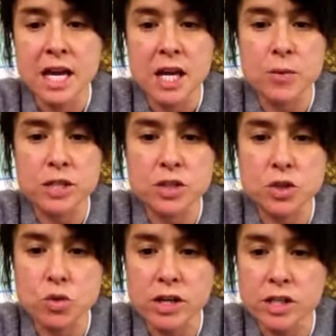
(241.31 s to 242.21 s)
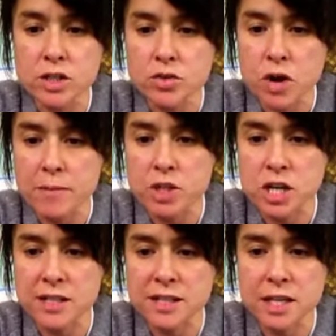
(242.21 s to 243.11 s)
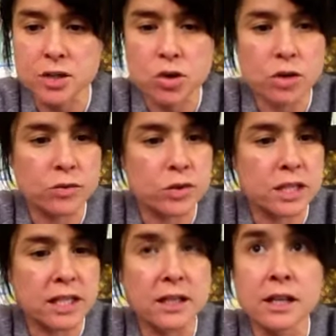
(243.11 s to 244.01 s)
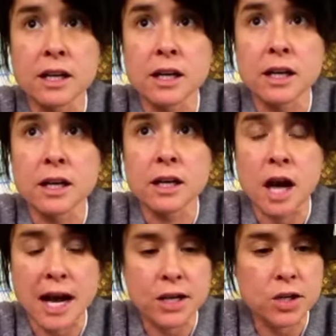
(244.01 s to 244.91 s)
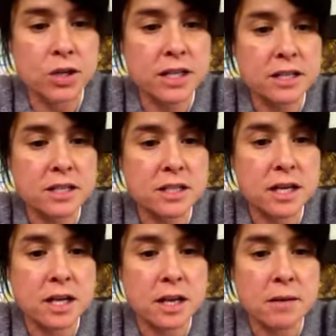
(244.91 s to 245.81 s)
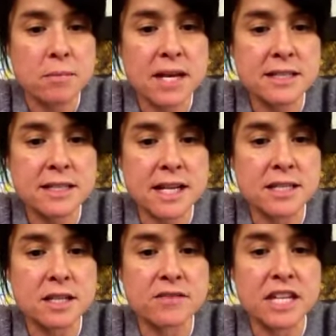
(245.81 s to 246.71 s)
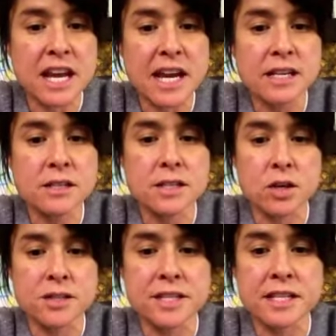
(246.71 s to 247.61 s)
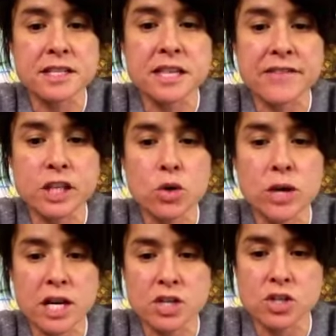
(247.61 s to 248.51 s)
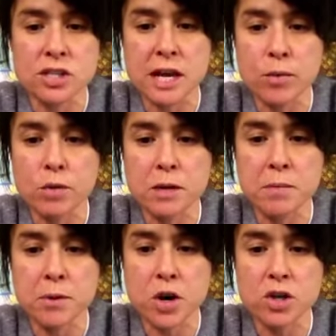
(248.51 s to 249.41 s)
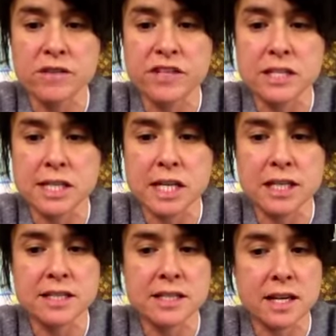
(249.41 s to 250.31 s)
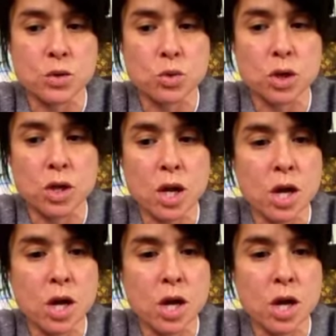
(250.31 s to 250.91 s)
It was a story to describe a child's kindergarten routine. I couldn't make sense of the 8 adults and 7 locations that were to be a part of his daily schedule.